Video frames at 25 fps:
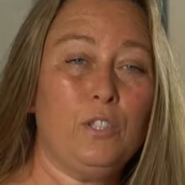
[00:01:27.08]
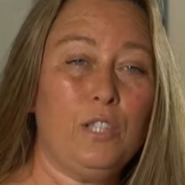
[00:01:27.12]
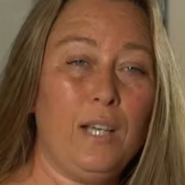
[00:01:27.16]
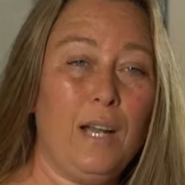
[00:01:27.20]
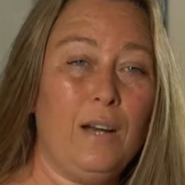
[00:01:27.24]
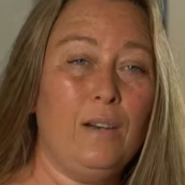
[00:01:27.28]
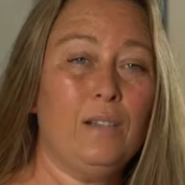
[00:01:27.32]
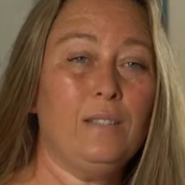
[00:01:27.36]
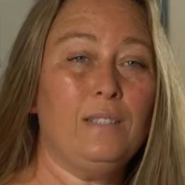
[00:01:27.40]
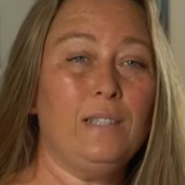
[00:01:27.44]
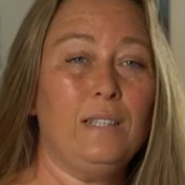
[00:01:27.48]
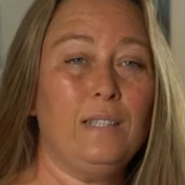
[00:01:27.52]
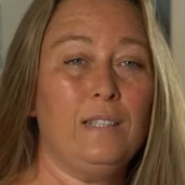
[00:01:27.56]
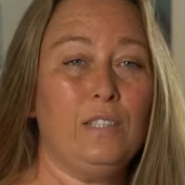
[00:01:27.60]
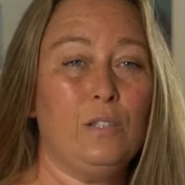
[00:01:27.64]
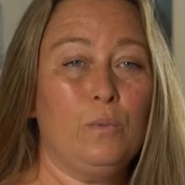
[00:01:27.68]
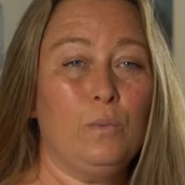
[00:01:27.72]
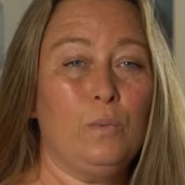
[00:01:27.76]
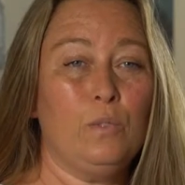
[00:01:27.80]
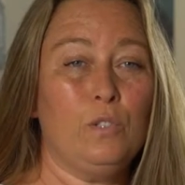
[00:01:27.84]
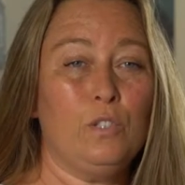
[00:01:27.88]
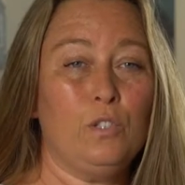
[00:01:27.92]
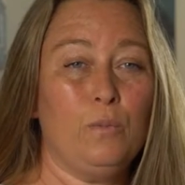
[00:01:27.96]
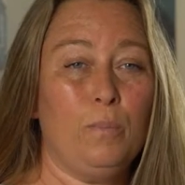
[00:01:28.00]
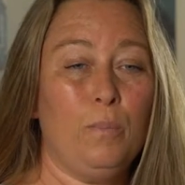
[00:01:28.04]
charities that
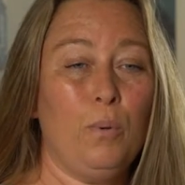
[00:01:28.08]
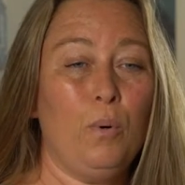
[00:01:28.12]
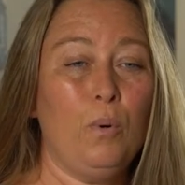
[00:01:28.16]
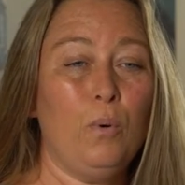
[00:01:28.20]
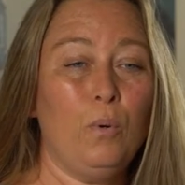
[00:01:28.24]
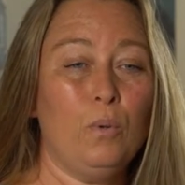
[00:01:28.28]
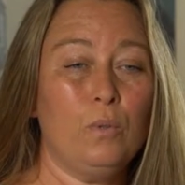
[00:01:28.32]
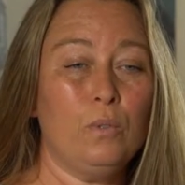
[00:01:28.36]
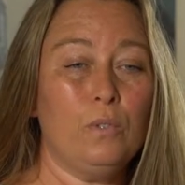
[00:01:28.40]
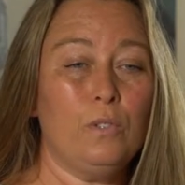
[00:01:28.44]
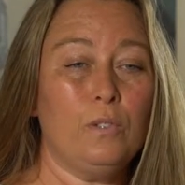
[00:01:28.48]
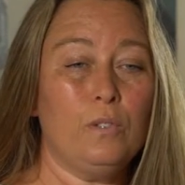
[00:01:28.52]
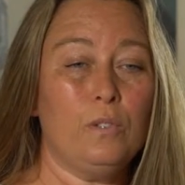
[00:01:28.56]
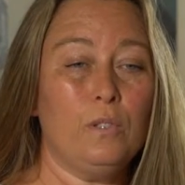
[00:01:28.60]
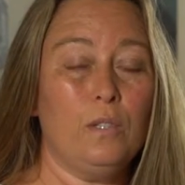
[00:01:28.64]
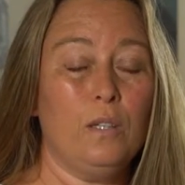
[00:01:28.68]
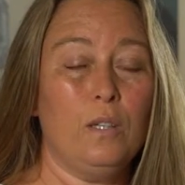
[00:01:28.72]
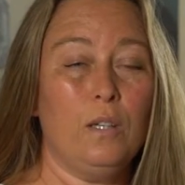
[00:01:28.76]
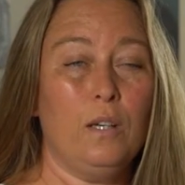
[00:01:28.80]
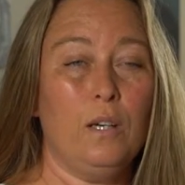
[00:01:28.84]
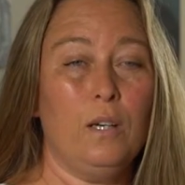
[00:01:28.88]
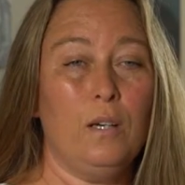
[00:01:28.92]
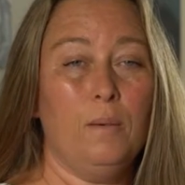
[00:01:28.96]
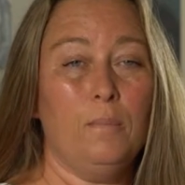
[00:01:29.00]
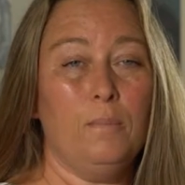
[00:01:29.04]
would support
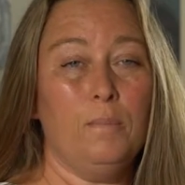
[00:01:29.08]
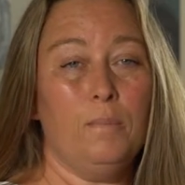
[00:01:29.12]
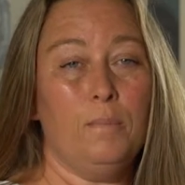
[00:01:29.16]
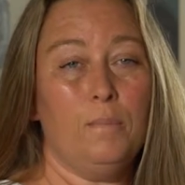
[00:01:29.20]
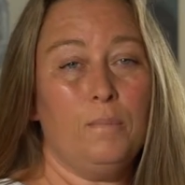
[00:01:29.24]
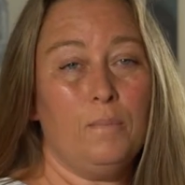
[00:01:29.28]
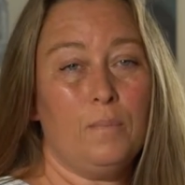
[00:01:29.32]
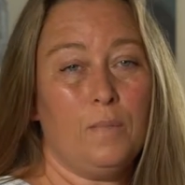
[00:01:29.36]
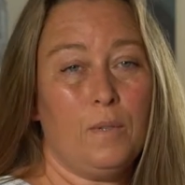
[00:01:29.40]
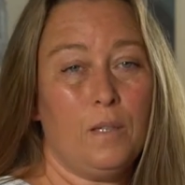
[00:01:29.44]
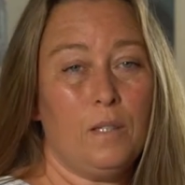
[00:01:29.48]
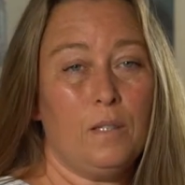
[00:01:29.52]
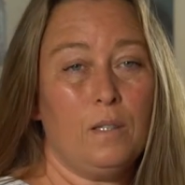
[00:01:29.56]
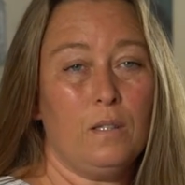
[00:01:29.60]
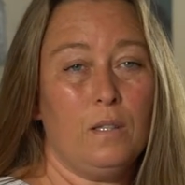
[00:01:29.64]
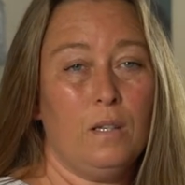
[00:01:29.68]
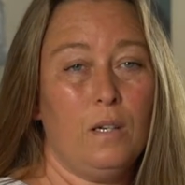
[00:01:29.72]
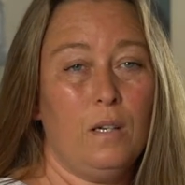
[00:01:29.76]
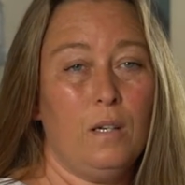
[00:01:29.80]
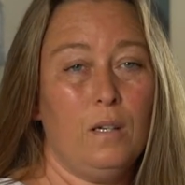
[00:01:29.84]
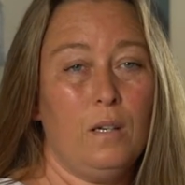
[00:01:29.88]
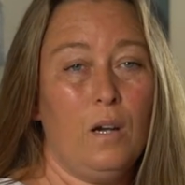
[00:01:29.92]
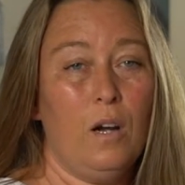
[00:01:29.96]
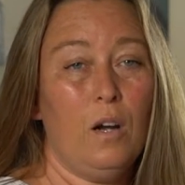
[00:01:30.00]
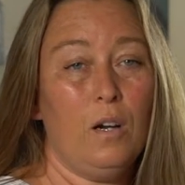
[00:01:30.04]

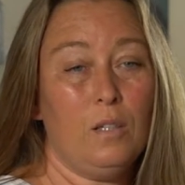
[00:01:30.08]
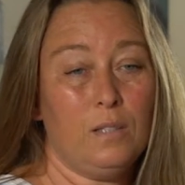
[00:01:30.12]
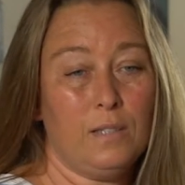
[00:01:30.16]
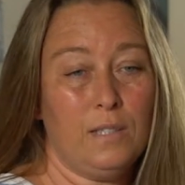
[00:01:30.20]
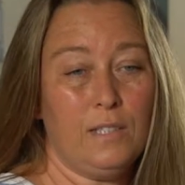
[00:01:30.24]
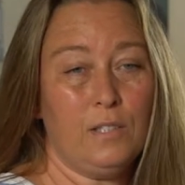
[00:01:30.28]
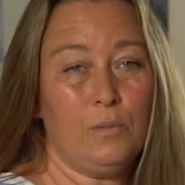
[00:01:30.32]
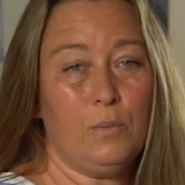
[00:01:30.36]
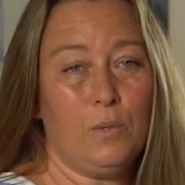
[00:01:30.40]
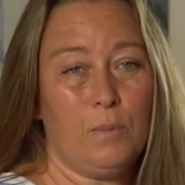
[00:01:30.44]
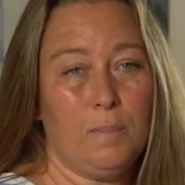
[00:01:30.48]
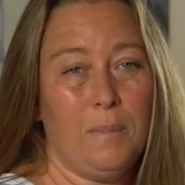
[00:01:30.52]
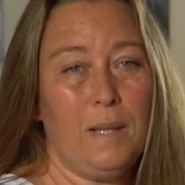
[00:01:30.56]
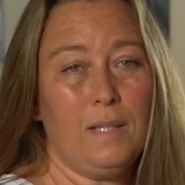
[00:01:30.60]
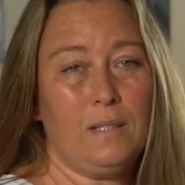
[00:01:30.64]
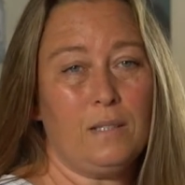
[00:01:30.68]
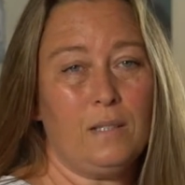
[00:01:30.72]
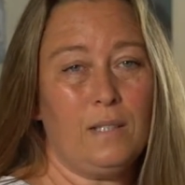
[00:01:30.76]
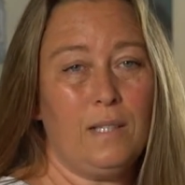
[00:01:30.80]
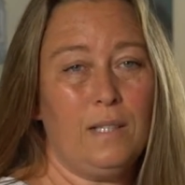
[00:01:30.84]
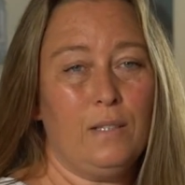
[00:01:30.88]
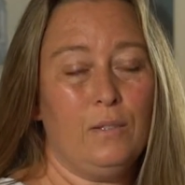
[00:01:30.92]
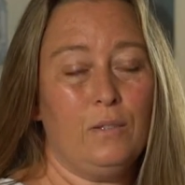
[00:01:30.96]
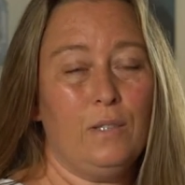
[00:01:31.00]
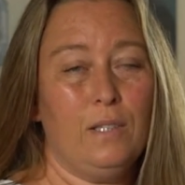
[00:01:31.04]
artists with mental
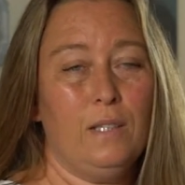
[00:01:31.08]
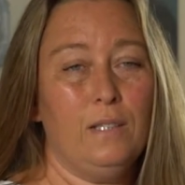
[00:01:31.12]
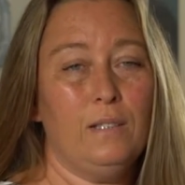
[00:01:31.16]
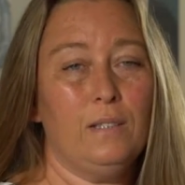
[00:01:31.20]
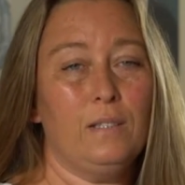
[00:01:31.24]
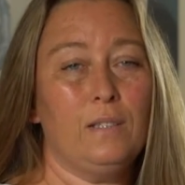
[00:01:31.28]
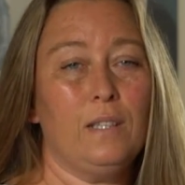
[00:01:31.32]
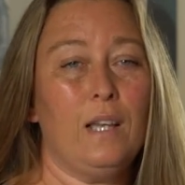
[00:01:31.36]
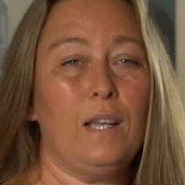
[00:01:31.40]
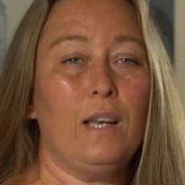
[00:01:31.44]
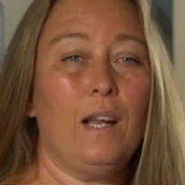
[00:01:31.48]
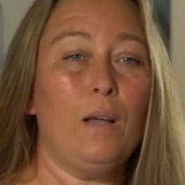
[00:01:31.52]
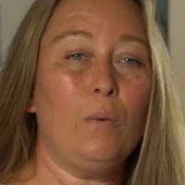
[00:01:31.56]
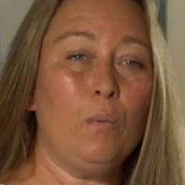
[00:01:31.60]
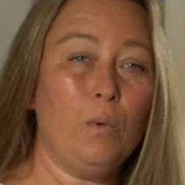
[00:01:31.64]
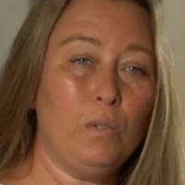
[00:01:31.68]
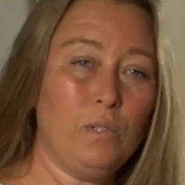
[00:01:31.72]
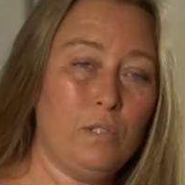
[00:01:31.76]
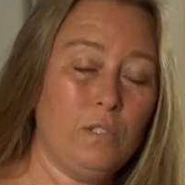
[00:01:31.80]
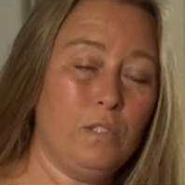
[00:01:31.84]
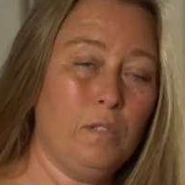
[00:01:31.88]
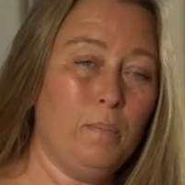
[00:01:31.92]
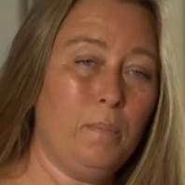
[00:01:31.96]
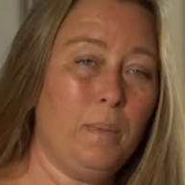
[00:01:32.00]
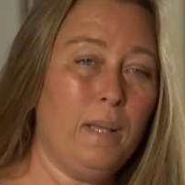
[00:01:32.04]
illness, and I
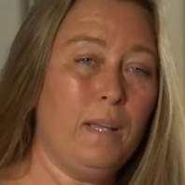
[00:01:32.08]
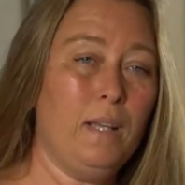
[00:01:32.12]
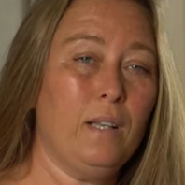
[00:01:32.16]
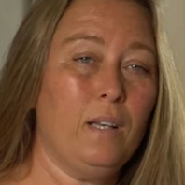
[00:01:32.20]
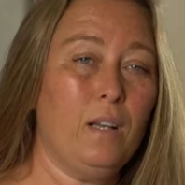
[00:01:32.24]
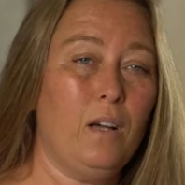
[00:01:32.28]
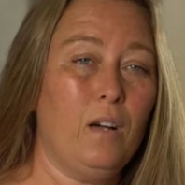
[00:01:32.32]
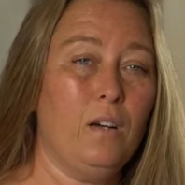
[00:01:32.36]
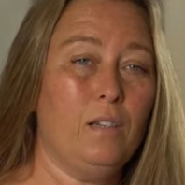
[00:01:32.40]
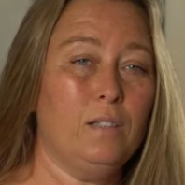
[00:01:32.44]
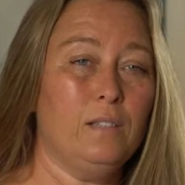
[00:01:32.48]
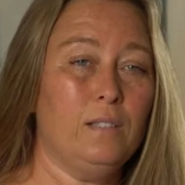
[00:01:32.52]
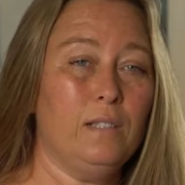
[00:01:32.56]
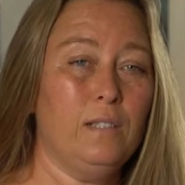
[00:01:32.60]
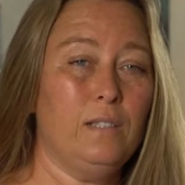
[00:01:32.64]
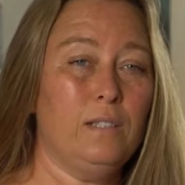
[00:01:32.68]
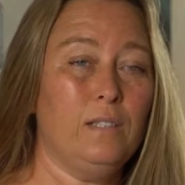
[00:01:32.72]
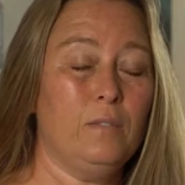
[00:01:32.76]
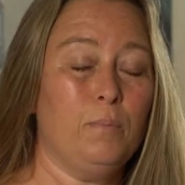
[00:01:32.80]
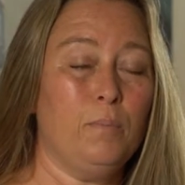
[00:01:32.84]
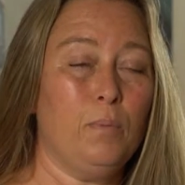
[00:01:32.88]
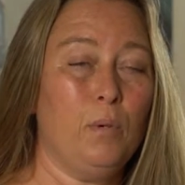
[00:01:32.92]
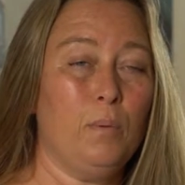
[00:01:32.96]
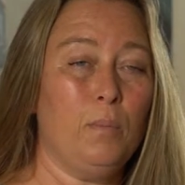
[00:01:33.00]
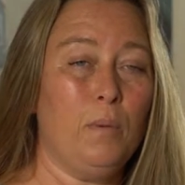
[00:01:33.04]
wanted to be an artist
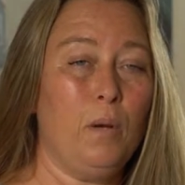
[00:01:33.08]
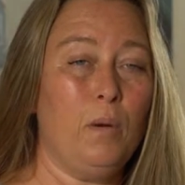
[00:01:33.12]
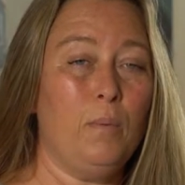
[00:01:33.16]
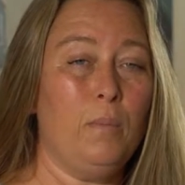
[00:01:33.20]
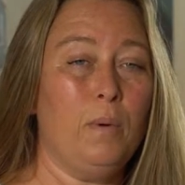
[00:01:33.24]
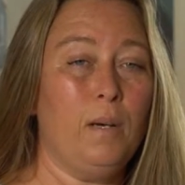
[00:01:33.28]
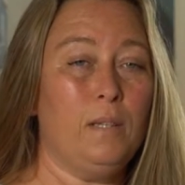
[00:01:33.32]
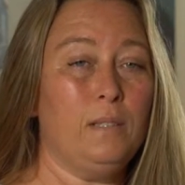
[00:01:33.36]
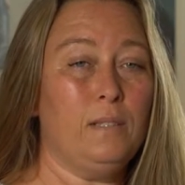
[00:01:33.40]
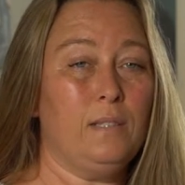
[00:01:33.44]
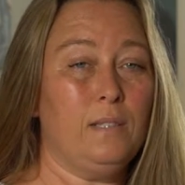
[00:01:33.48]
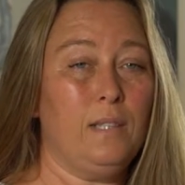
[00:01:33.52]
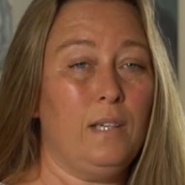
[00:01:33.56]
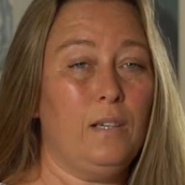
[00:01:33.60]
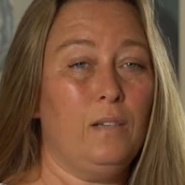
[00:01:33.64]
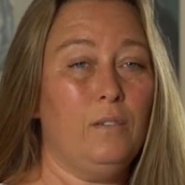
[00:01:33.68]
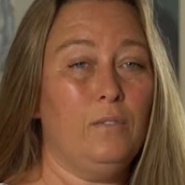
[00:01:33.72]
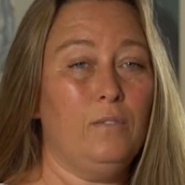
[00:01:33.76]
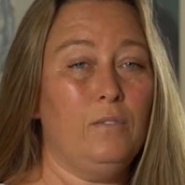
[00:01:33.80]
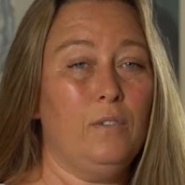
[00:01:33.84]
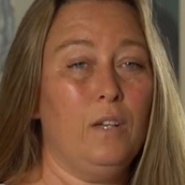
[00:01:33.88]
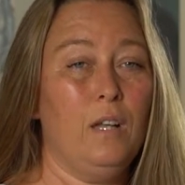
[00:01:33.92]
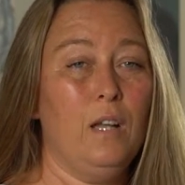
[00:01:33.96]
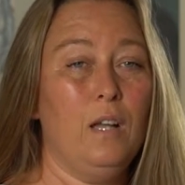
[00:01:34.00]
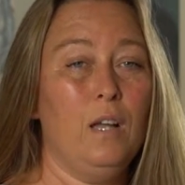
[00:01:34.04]
and promote
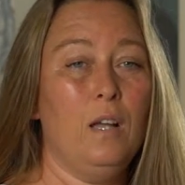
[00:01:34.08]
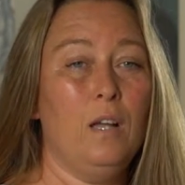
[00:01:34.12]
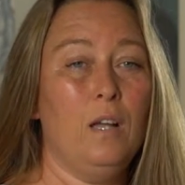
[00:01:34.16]
myself.